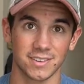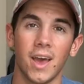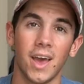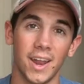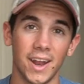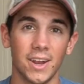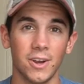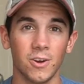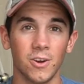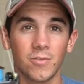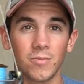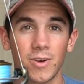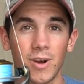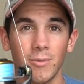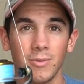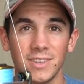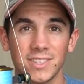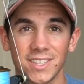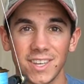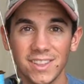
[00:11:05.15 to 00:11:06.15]
And I know I've
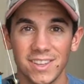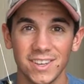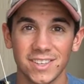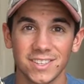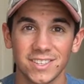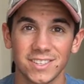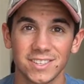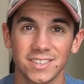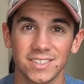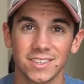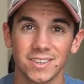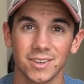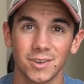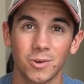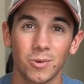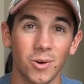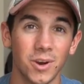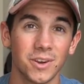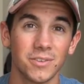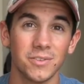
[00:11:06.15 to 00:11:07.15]
probably said this
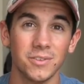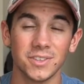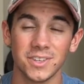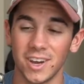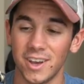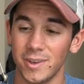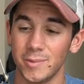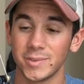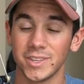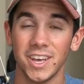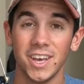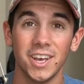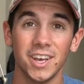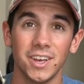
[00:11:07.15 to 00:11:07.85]
quite a few times.